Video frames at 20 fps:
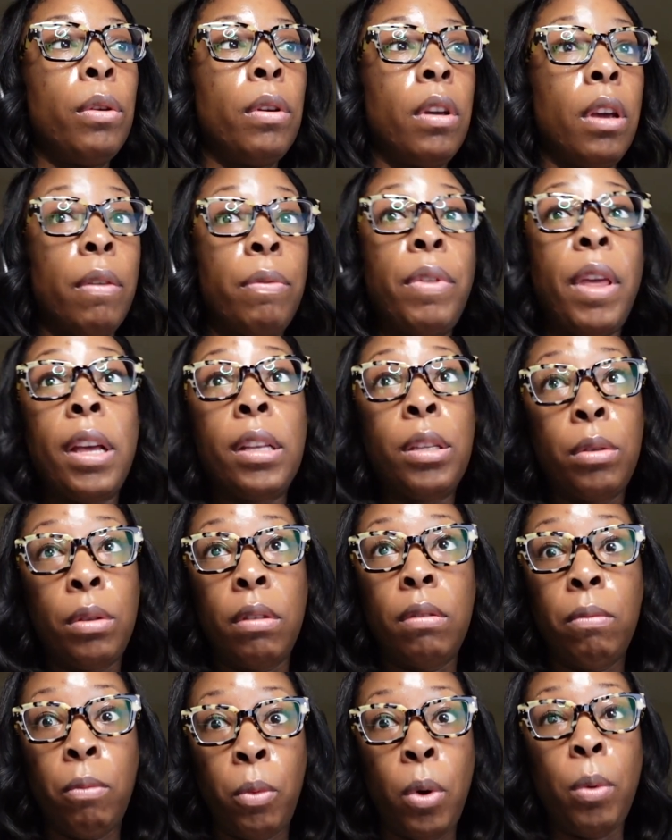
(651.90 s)
if that's
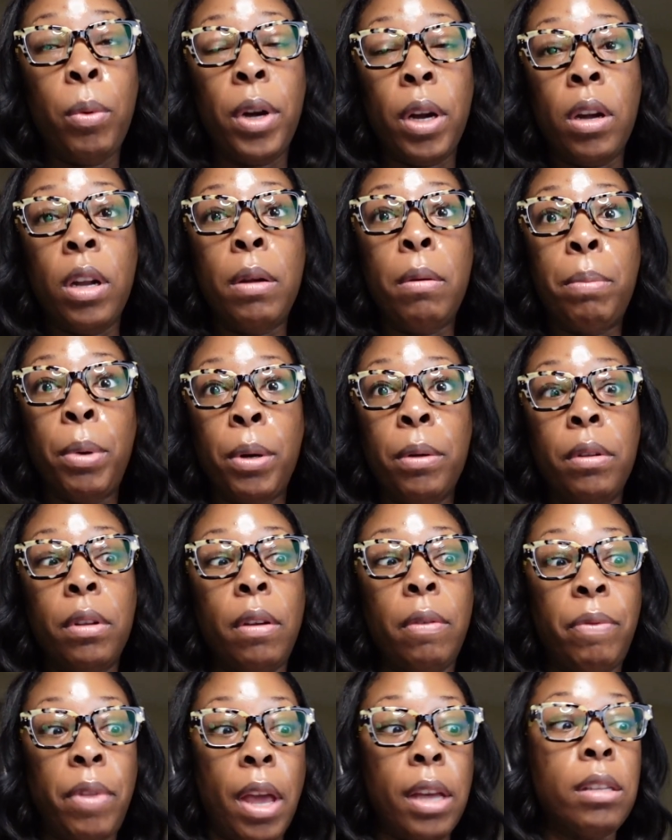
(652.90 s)
what we're gonna,
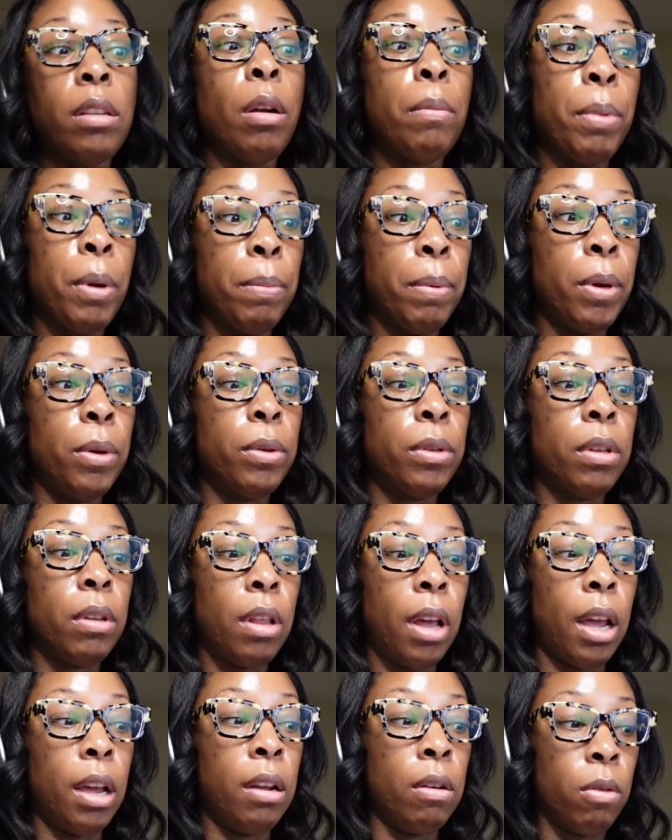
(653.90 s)
if that's our proposal
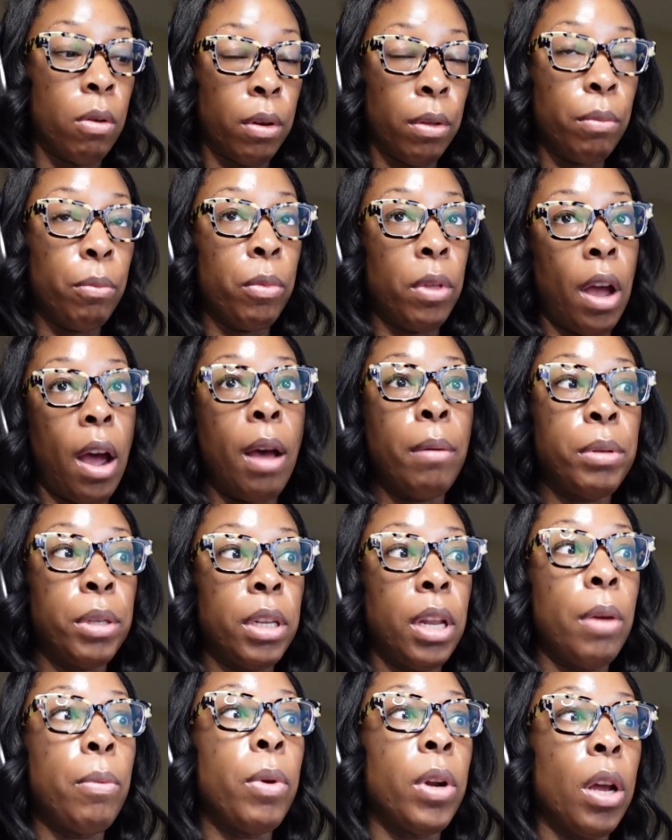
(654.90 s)
that, or the
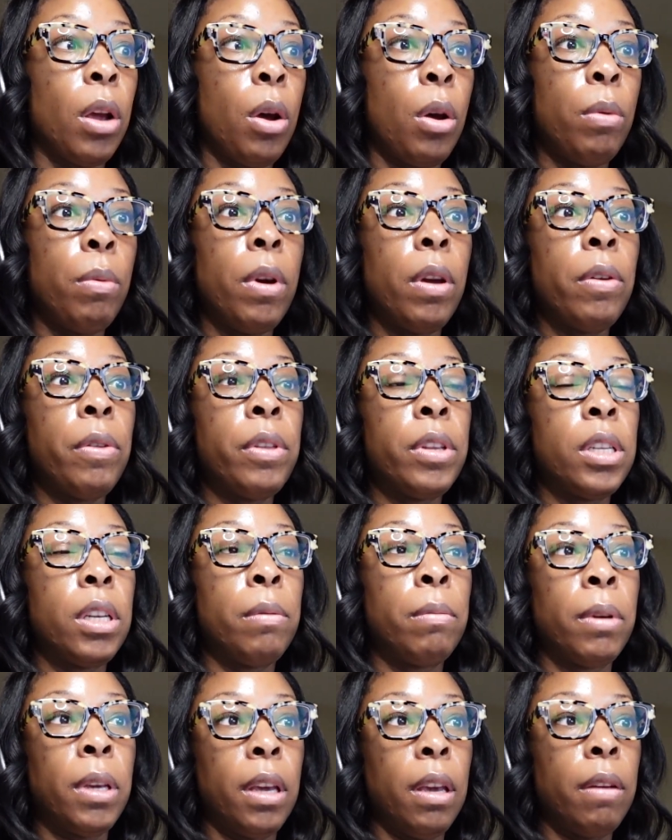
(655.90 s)
option they wanna go with,
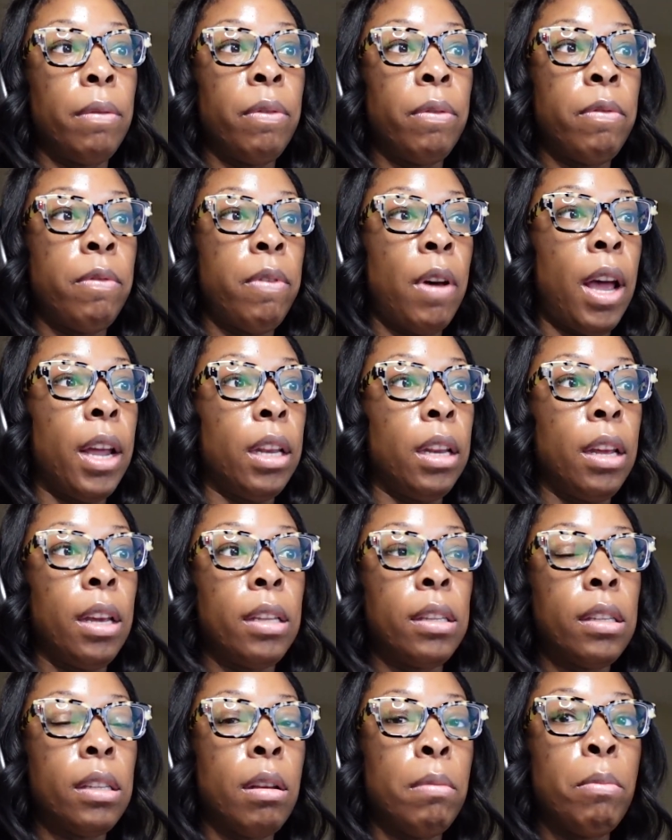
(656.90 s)
to give
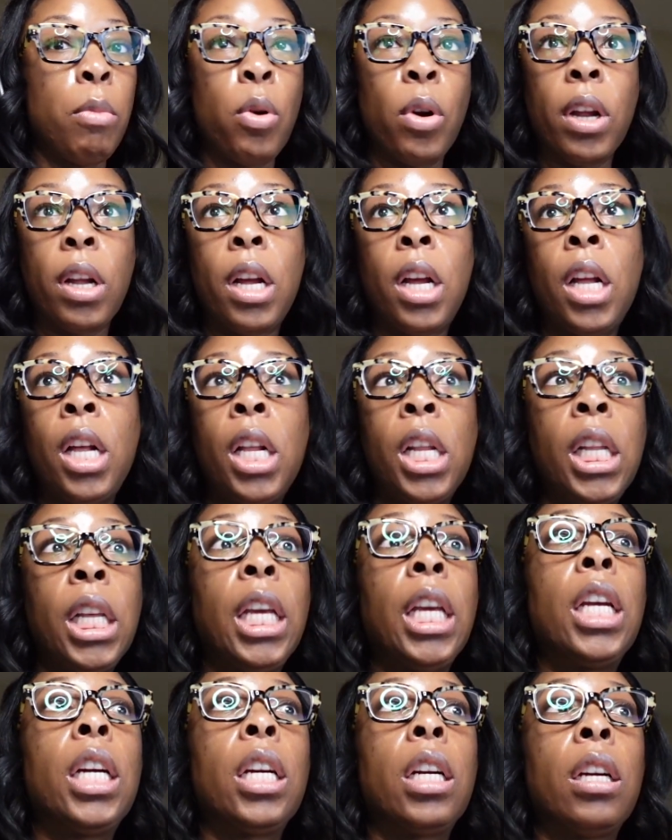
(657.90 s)
finance a more
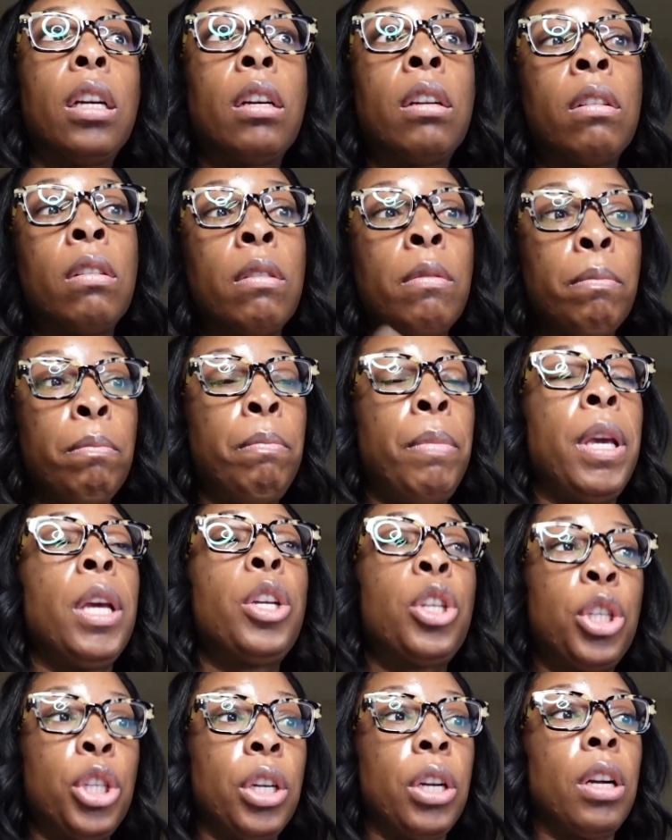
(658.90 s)
clear
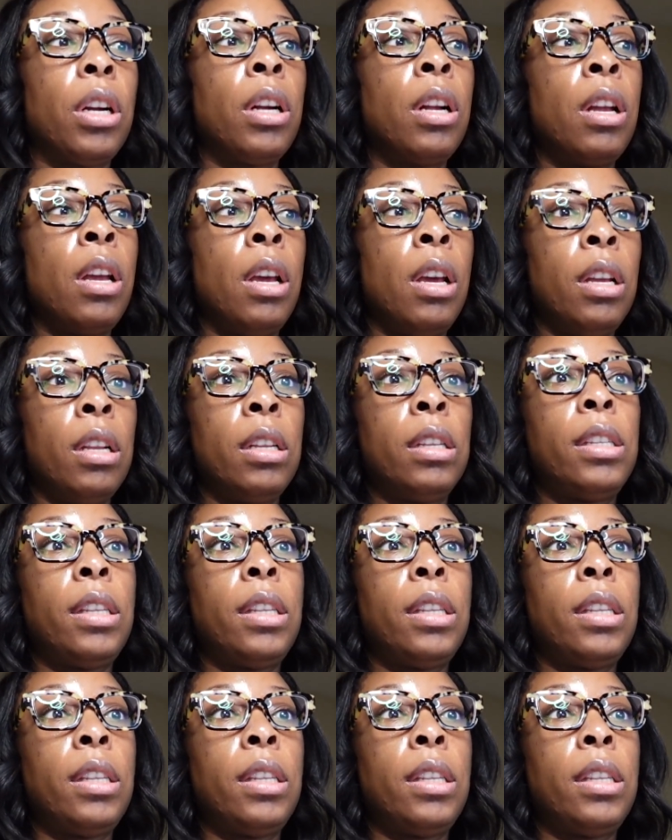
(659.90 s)
picture to